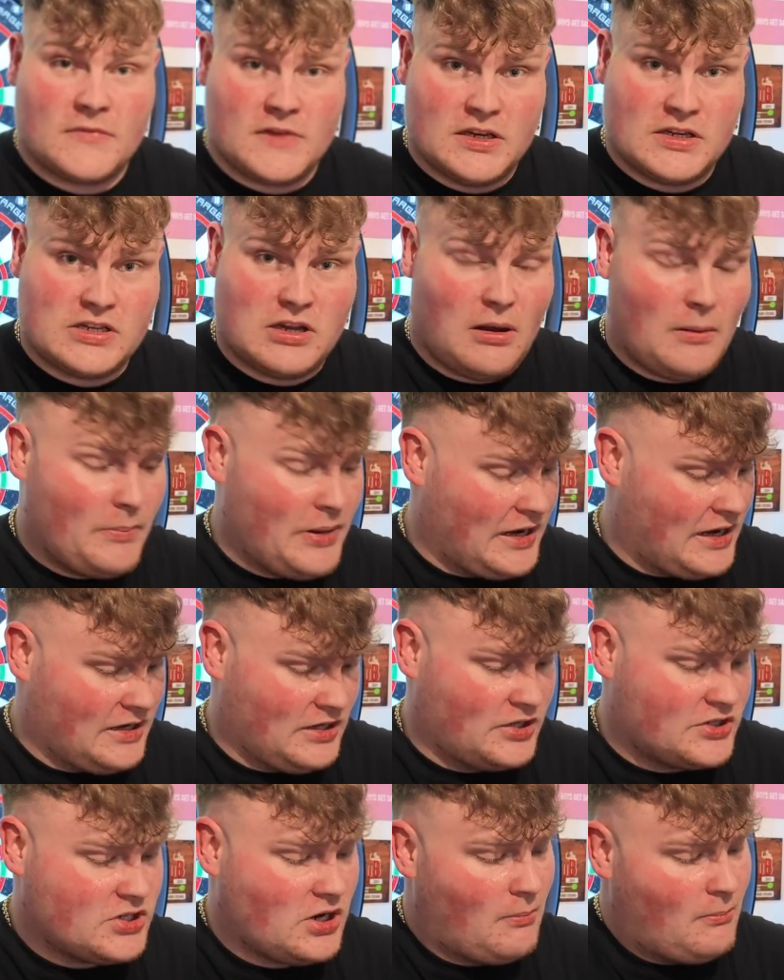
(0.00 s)
It's like picking
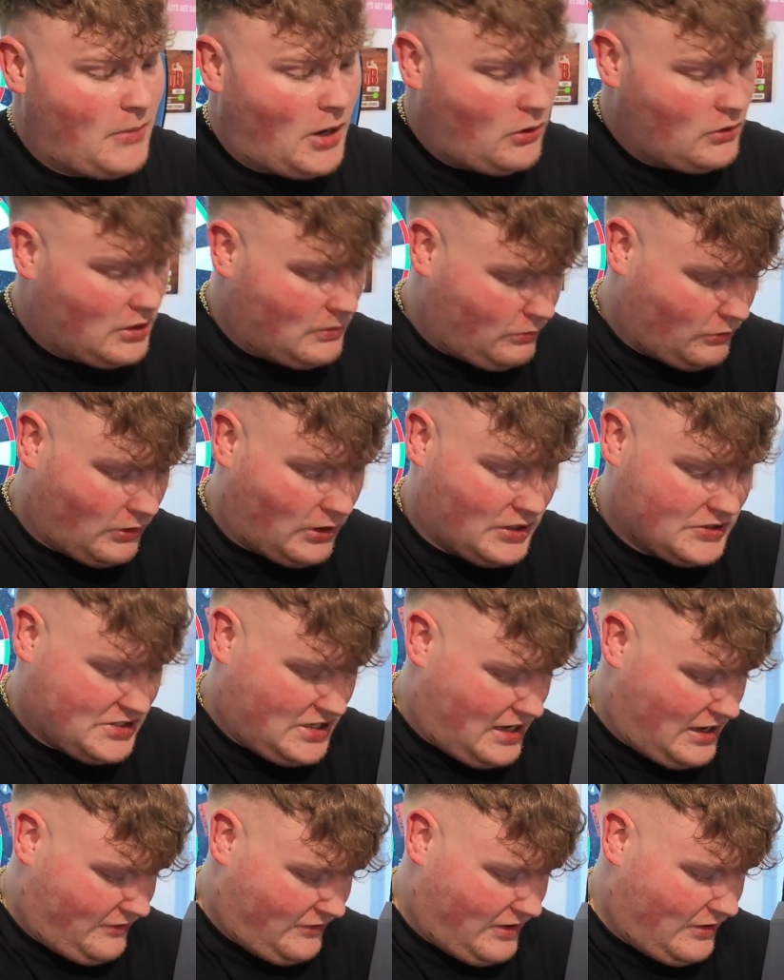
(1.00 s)
a tombola prize
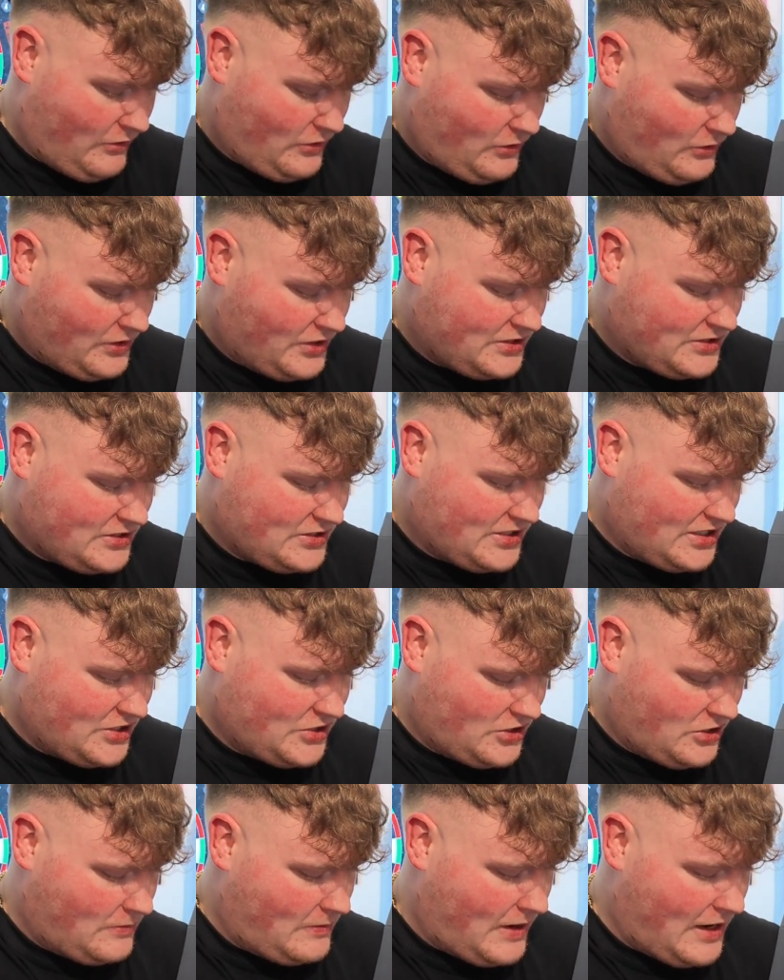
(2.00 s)
out of here with all this
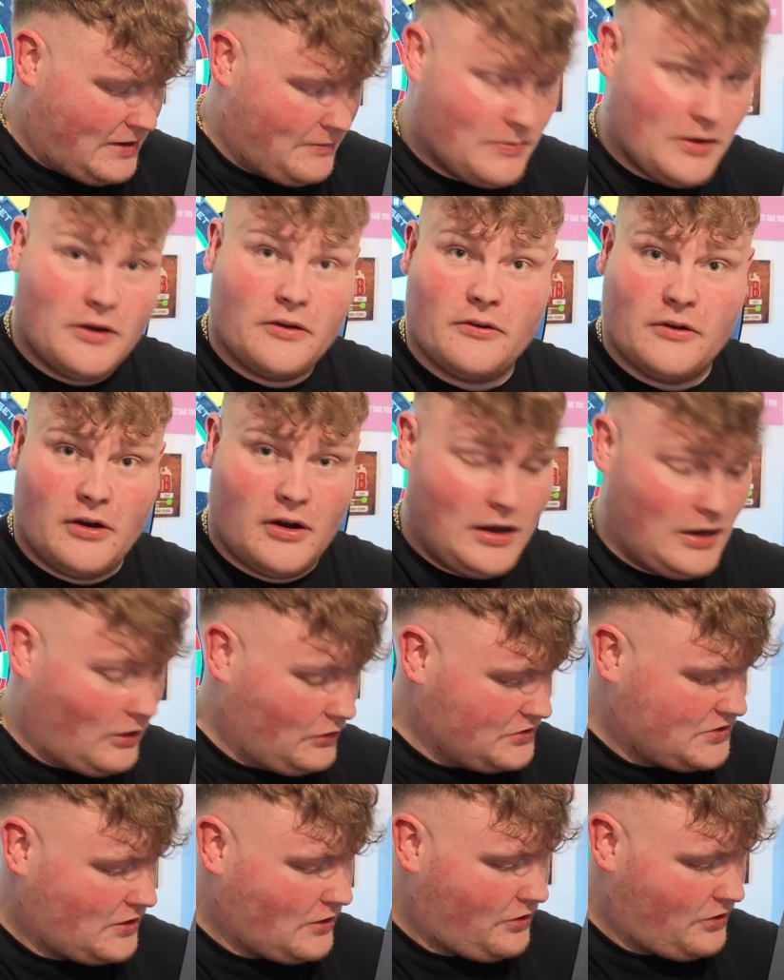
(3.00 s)
tissue paper. Right,
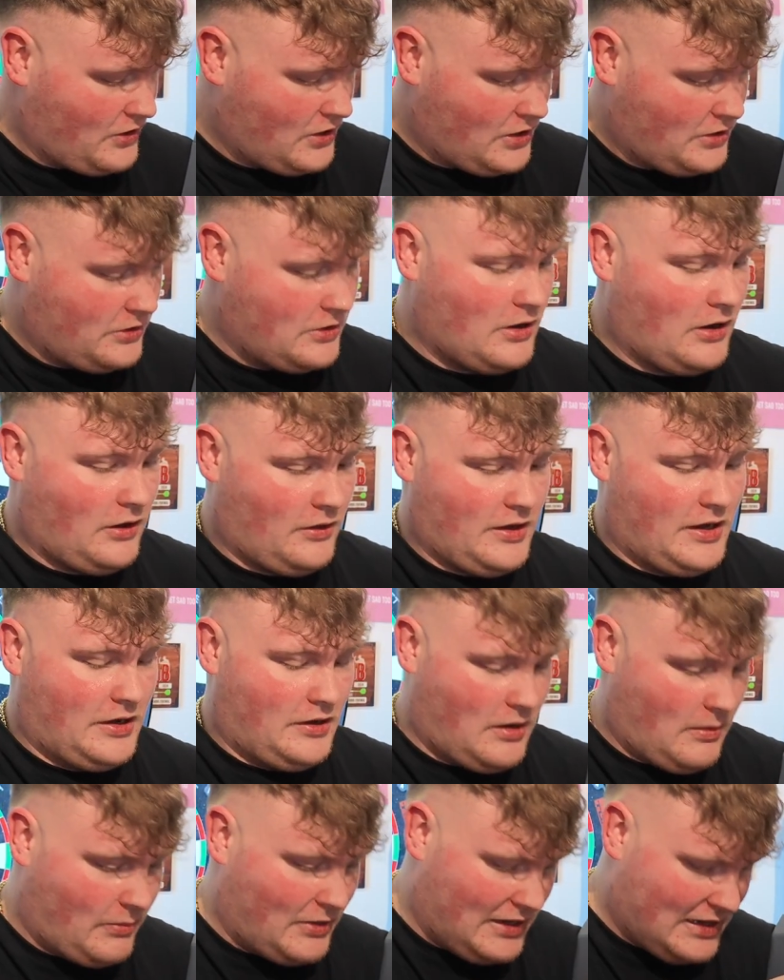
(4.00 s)
on to the third dart then.
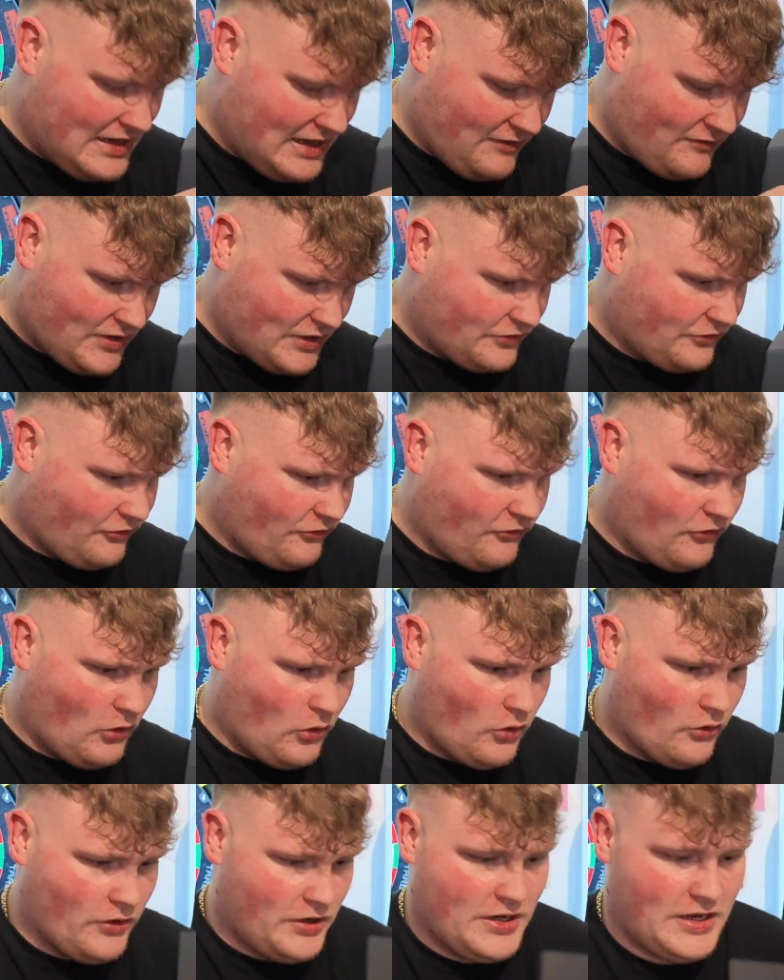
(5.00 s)
I believe there's
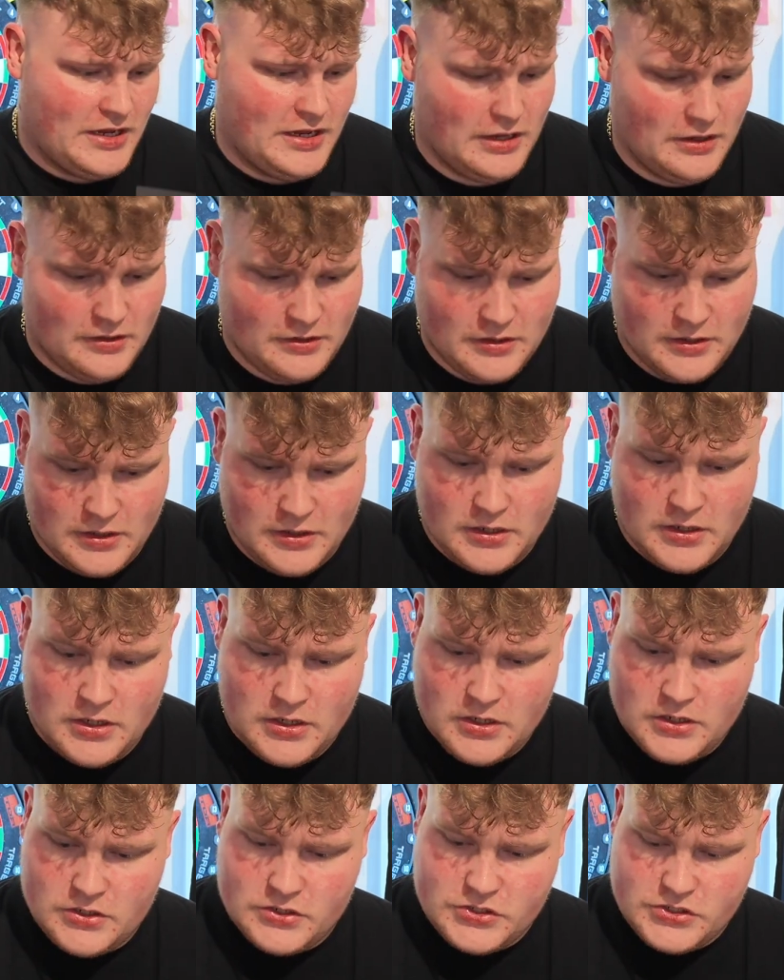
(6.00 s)
4 in here.
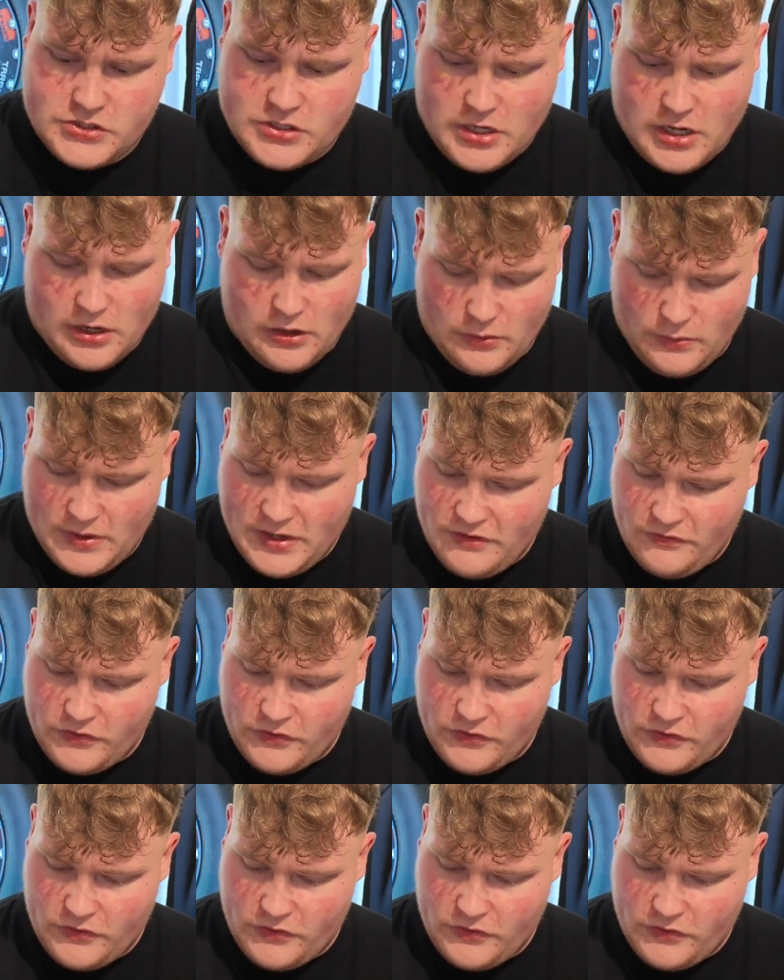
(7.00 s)
So, we